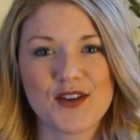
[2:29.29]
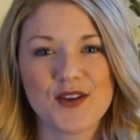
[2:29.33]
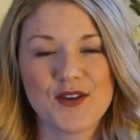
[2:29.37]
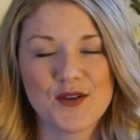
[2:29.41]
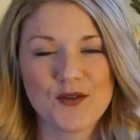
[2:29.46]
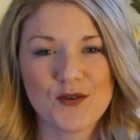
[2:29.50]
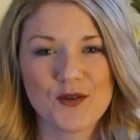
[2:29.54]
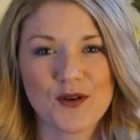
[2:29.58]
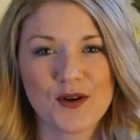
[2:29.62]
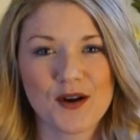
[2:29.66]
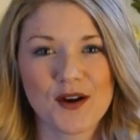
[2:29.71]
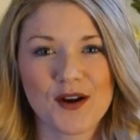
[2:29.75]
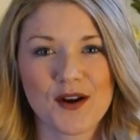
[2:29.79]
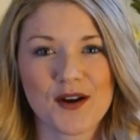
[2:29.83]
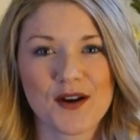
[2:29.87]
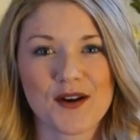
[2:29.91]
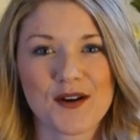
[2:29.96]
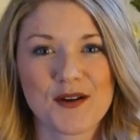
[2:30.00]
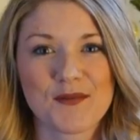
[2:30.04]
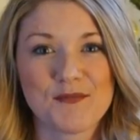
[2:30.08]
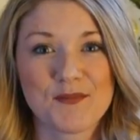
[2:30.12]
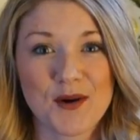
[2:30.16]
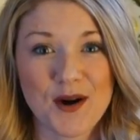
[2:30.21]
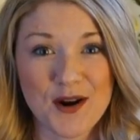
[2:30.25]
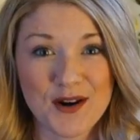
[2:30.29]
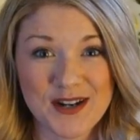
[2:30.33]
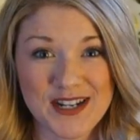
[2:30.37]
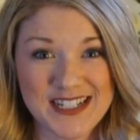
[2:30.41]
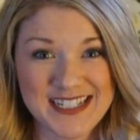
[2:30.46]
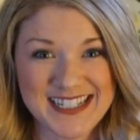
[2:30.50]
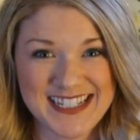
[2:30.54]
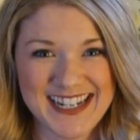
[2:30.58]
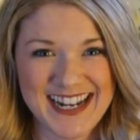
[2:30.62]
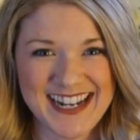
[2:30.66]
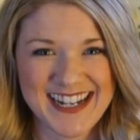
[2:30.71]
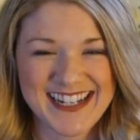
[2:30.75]
your party
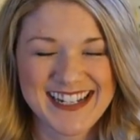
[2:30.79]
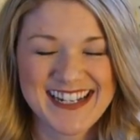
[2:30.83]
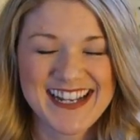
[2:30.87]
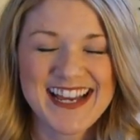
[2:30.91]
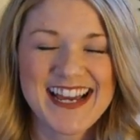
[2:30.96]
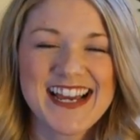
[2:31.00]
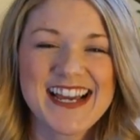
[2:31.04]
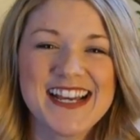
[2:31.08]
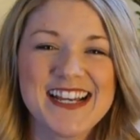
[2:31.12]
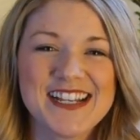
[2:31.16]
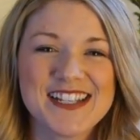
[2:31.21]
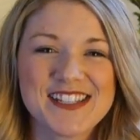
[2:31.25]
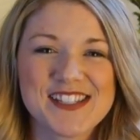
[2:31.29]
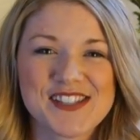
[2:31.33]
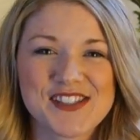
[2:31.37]
tonight.